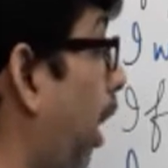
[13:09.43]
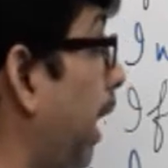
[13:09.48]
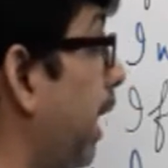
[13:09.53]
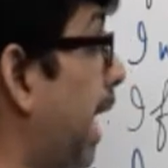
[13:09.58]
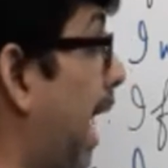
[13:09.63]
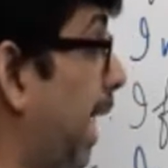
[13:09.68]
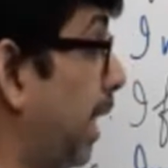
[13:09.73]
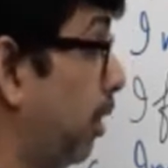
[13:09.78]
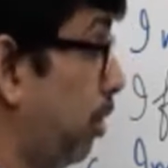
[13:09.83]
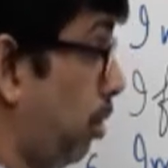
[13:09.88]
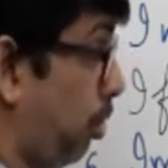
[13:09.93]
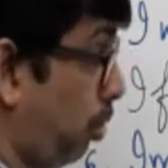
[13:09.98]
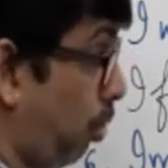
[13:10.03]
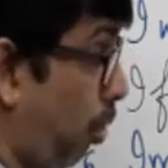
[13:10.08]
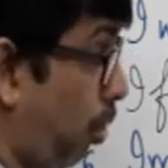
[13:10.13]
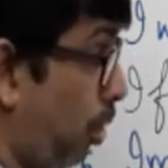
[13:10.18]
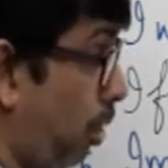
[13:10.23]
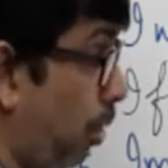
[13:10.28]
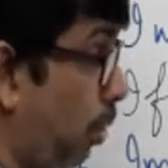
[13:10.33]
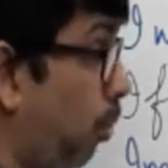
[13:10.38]
a
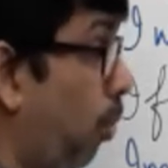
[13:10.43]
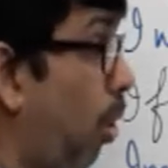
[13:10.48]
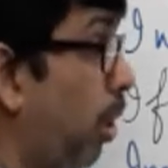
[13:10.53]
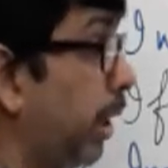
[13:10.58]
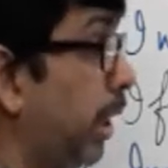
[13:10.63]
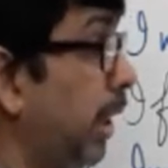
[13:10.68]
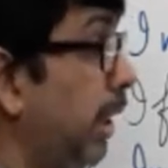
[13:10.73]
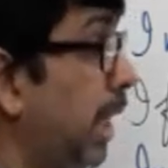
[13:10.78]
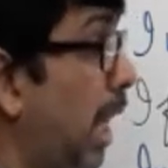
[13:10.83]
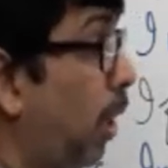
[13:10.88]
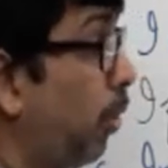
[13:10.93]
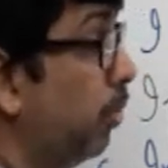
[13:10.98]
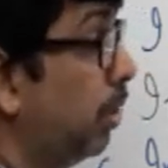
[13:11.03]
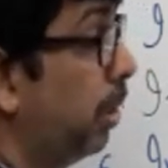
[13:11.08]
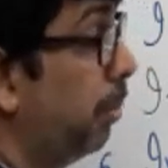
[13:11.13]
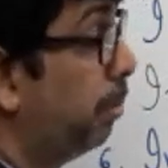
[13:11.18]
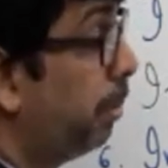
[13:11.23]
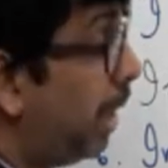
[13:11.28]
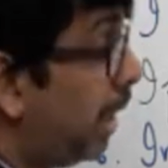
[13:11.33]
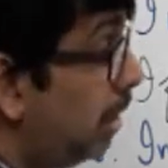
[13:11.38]
dinosaur walking down
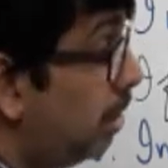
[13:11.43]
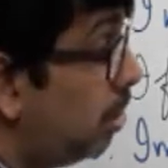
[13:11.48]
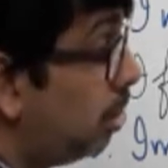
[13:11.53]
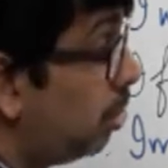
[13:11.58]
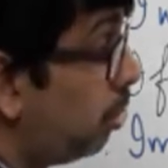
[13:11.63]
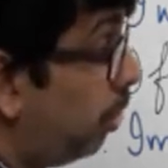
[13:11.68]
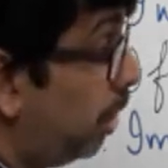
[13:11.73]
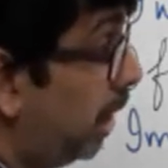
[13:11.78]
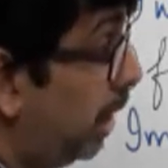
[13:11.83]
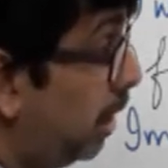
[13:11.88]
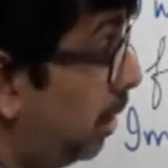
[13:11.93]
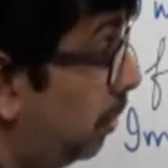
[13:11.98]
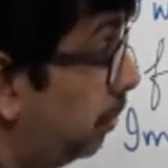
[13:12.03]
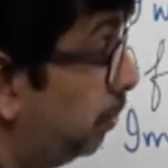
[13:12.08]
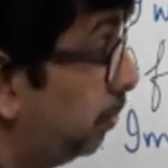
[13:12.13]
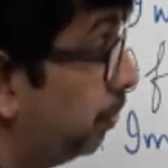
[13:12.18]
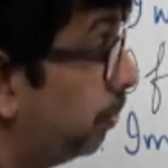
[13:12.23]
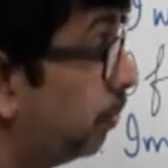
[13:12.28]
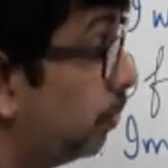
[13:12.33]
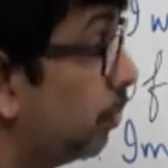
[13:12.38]
the main
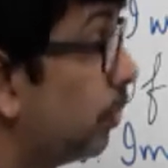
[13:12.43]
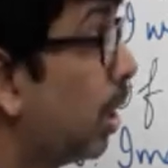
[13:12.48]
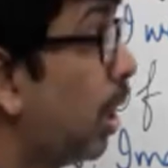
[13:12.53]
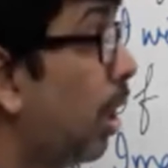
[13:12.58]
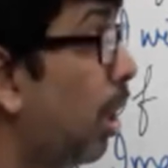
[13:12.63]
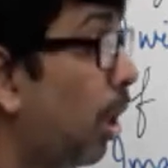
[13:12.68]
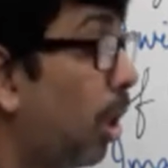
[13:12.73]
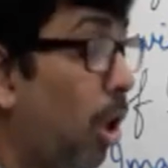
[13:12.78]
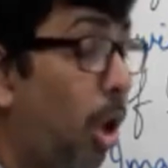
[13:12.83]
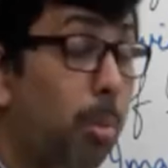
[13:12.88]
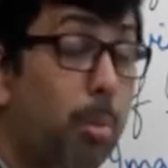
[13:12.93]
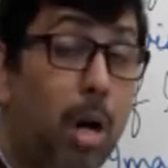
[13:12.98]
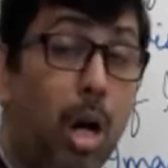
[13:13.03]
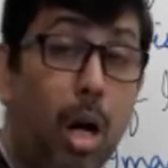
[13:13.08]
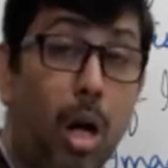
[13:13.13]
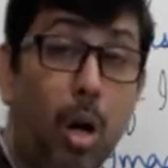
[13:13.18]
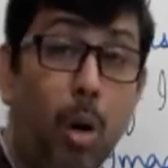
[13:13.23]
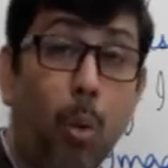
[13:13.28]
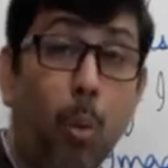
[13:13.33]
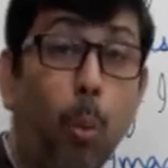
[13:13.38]
street,
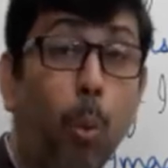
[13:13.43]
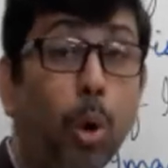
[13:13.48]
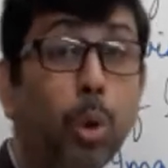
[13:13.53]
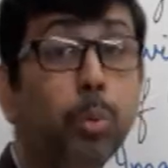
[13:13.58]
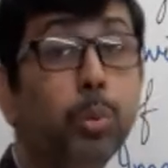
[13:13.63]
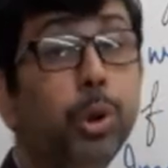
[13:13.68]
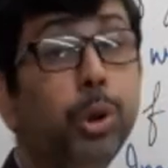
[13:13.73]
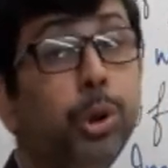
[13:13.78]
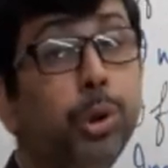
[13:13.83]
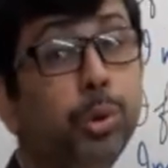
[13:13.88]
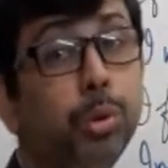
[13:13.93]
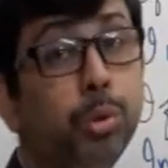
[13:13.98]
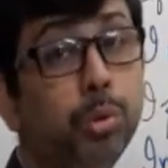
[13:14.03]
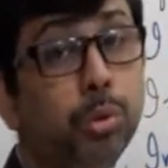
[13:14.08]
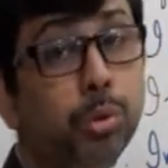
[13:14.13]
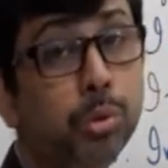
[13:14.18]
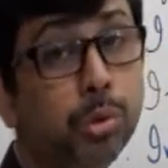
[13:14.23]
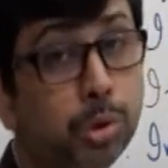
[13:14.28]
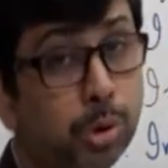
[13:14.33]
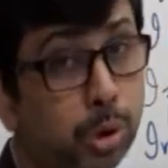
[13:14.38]
comma, what would
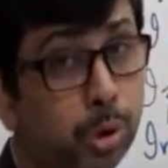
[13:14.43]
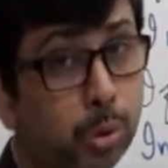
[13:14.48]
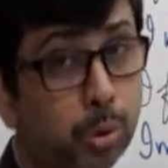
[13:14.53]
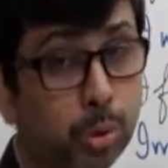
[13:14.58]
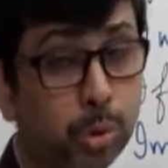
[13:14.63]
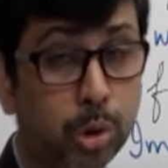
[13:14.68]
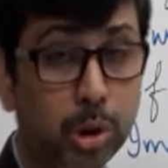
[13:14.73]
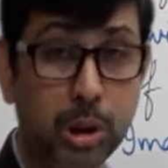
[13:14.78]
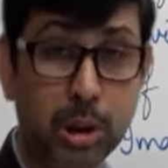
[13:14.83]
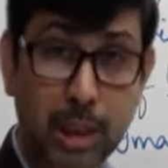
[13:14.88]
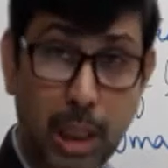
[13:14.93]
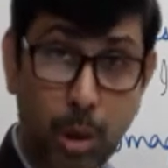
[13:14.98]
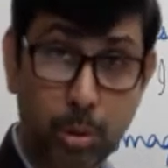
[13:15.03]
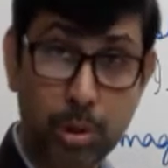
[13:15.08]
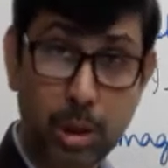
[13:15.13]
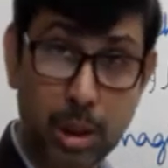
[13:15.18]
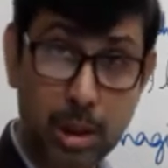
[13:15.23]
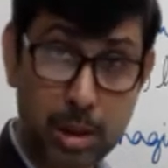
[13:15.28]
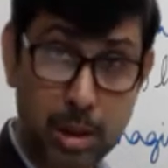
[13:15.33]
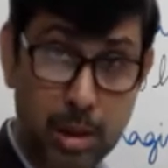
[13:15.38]
you do? This is how
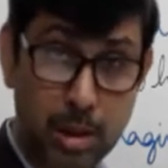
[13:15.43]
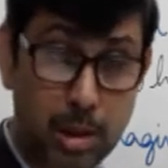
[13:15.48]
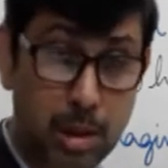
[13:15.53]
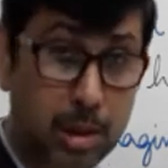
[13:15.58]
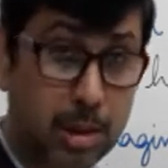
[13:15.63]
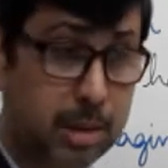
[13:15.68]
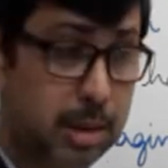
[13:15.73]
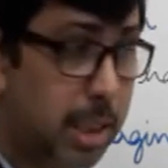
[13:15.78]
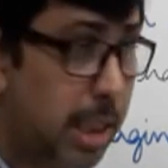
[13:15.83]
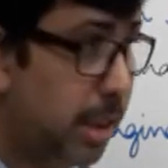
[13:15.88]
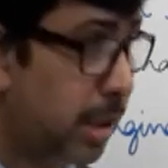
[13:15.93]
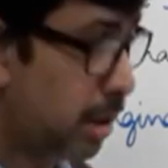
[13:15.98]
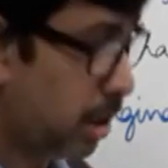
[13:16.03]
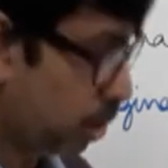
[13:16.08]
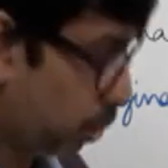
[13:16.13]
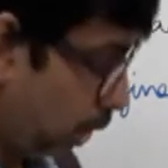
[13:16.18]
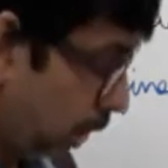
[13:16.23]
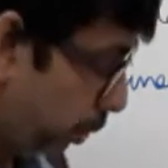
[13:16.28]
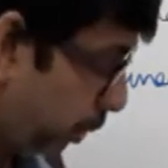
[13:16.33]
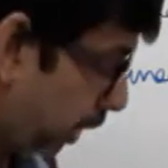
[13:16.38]
the sentence
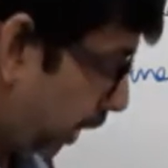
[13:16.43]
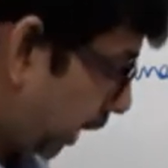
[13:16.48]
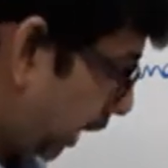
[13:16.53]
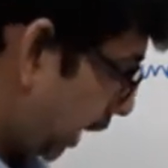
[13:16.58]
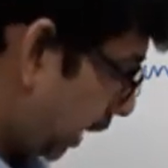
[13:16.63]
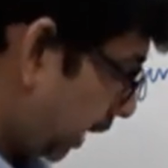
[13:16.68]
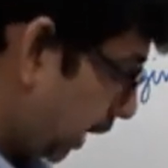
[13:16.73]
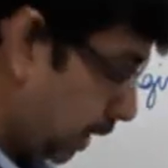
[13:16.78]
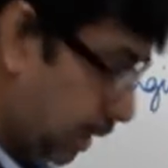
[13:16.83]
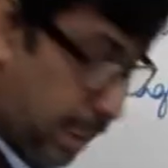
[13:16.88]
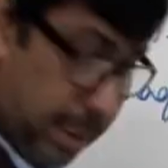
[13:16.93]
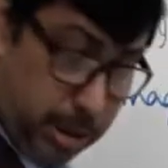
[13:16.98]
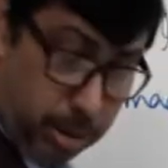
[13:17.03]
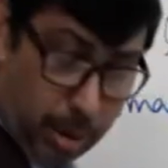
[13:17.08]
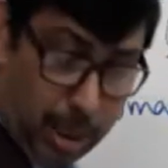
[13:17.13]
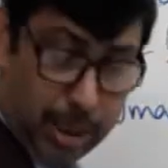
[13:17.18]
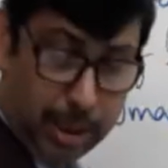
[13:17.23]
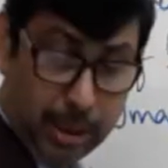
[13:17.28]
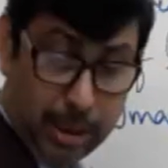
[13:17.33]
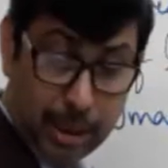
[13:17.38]
is going to be created. Let's
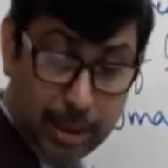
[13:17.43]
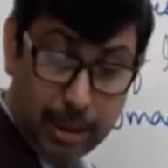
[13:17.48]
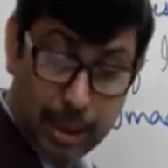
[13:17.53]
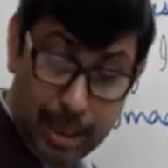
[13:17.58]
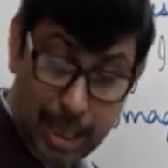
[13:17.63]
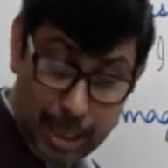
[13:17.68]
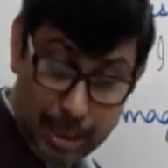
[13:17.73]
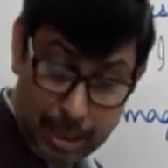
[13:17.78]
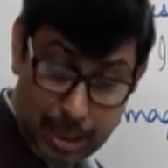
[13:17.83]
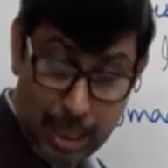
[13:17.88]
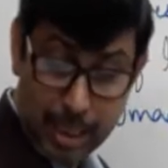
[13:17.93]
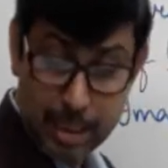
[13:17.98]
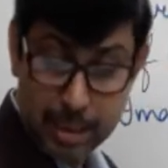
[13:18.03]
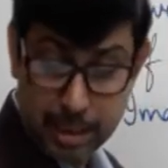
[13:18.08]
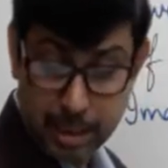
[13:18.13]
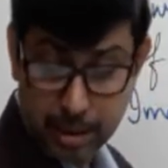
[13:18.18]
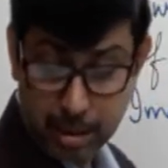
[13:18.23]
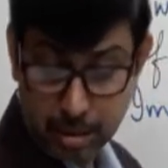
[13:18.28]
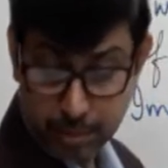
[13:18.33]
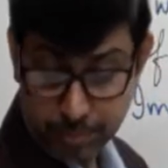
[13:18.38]
write it and then
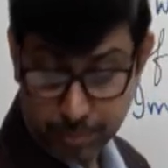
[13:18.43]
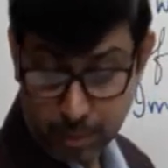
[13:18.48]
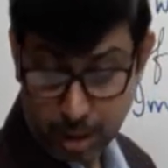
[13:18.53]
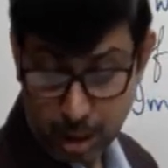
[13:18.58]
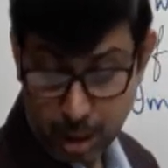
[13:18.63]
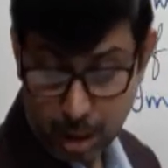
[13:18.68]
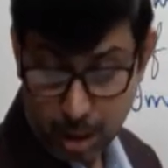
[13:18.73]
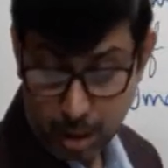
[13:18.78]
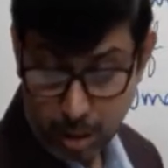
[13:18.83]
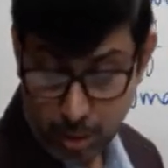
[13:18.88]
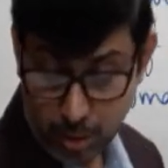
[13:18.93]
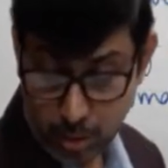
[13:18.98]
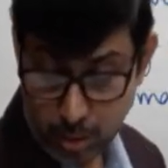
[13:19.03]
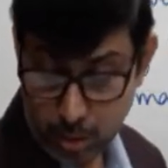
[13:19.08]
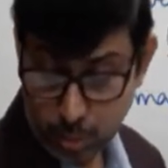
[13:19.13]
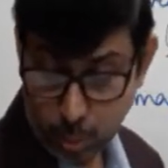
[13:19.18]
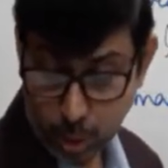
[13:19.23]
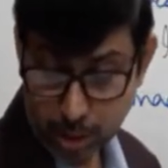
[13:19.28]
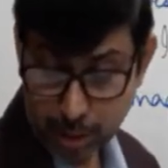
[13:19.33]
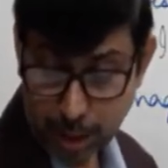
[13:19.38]
analyze it.
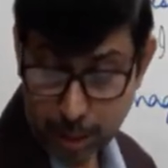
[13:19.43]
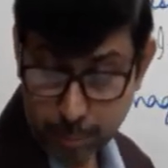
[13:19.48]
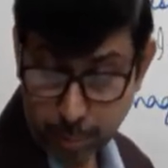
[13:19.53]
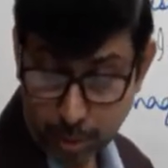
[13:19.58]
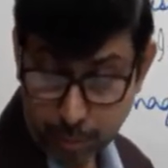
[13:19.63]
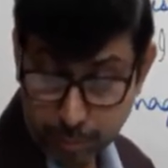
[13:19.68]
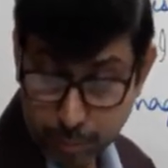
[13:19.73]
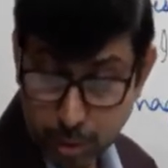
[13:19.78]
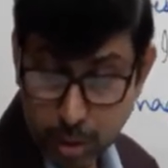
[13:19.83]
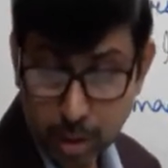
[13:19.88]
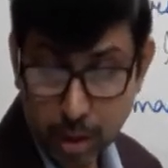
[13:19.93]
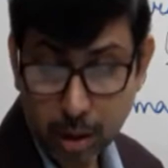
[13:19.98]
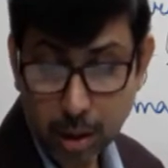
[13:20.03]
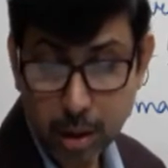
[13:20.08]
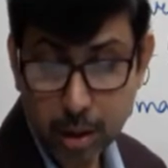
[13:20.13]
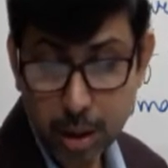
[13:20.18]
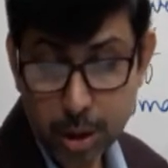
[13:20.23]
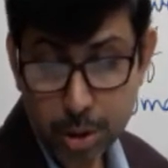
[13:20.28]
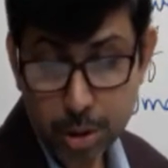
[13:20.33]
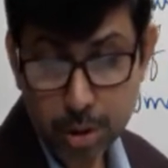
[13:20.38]
What type of
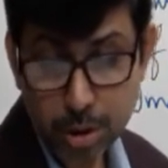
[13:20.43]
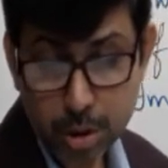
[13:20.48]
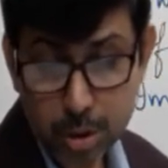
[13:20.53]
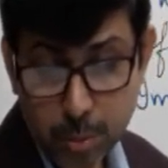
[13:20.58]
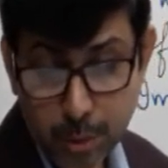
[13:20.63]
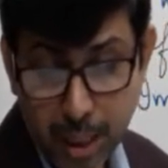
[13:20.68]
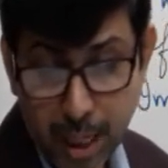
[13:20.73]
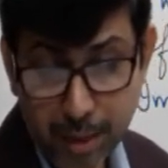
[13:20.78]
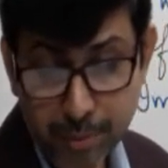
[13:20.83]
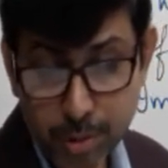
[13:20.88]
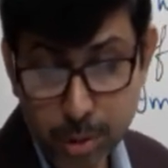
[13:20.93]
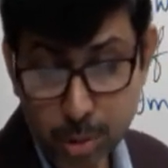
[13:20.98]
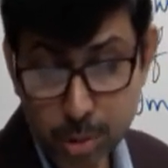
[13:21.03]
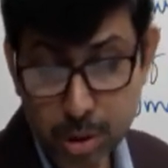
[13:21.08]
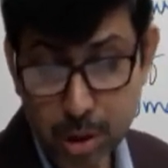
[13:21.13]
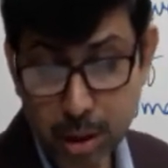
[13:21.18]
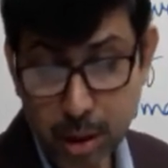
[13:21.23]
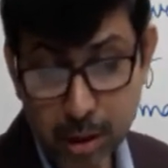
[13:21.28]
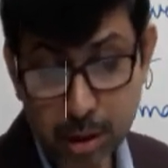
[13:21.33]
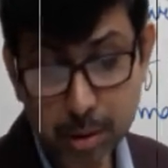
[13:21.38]
conditionals we have
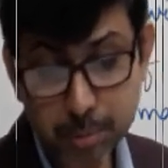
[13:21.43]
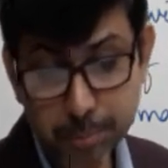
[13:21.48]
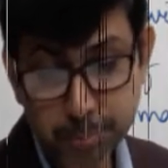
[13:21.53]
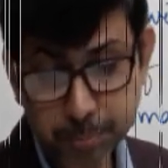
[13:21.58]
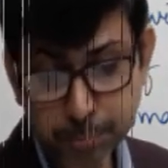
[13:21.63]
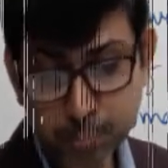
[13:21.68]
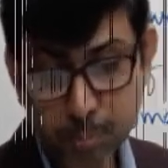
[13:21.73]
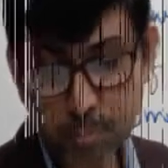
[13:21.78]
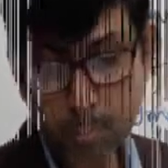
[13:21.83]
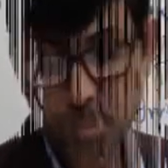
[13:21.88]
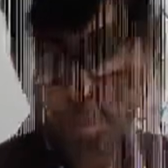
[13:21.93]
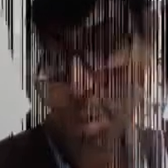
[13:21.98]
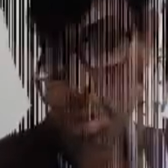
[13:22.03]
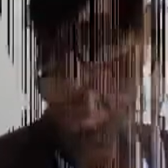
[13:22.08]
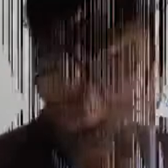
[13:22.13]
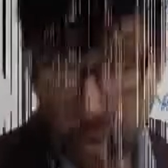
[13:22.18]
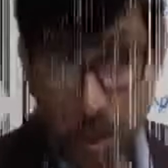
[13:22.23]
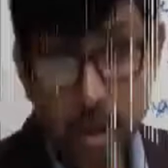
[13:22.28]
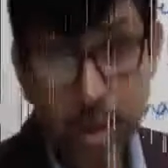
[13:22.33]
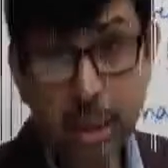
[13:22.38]
used in it.
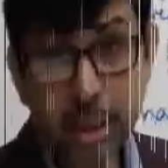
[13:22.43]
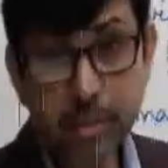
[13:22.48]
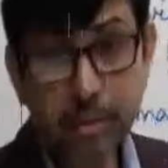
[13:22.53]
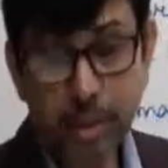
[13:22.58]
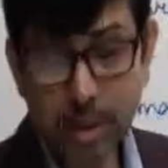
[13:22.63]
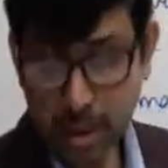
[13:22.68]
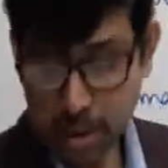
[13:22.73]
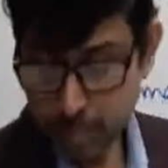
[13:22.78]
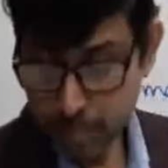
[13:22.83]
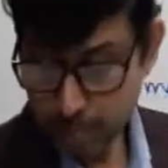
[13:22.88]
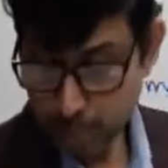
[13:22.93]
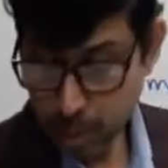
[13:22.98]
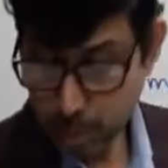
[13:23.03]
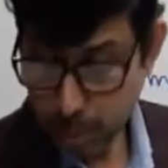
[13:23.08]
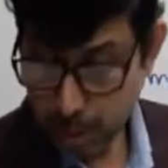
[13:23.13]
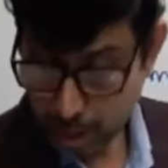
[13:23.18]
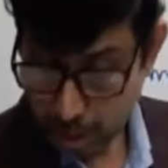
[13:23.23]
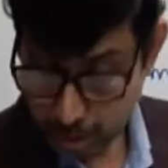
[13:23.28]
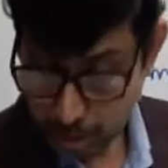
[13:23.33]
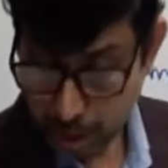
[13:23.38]
Alternatively,
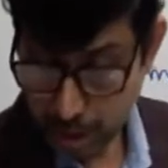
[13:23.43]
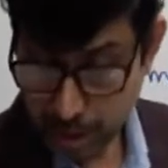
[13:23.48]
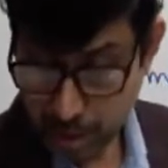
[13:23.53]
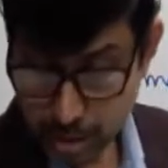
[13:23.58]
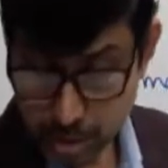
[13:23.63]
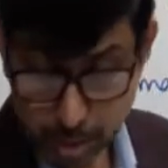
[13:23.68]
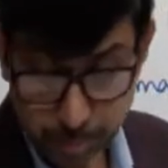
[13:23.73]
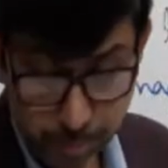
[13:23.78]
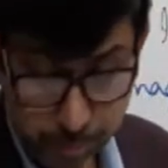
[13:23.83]
we can write